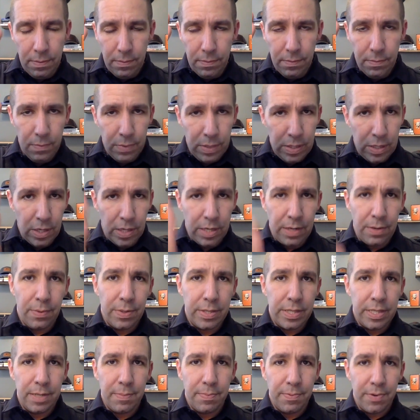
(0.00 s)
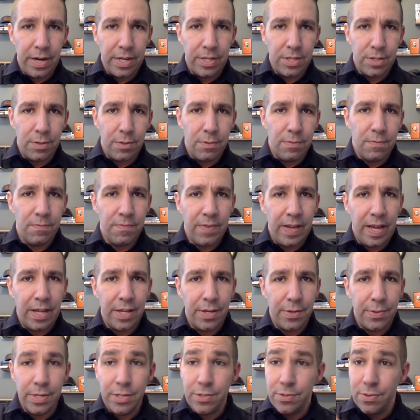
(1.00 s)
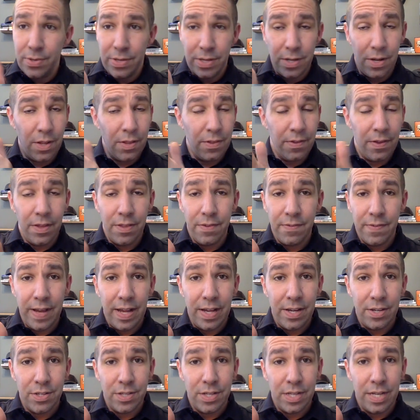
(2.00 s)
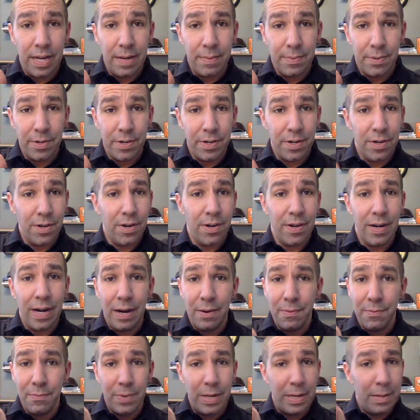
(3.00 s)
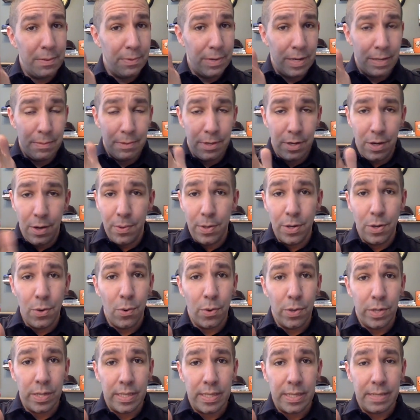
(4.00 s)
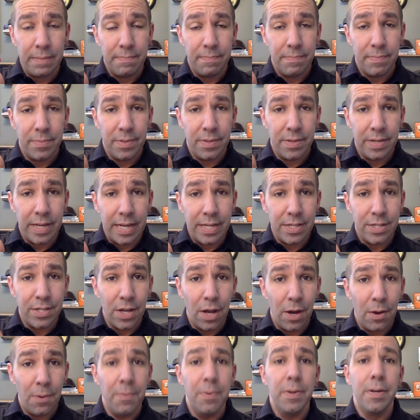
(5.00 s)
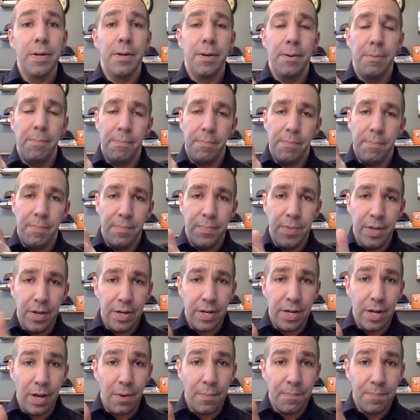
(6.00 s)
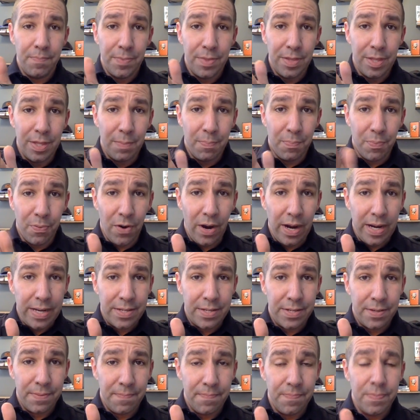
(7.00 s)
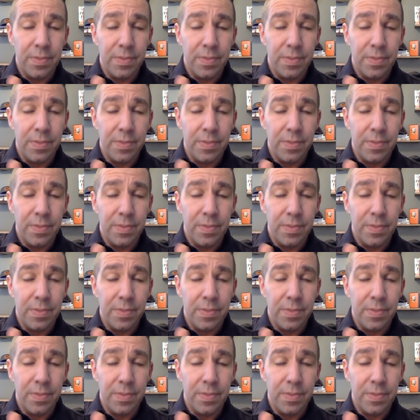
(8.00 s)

we look at what the appraisal value is, look at all the other values in the neighborhood are, and we go accordingly. Okay, so there you go. The price.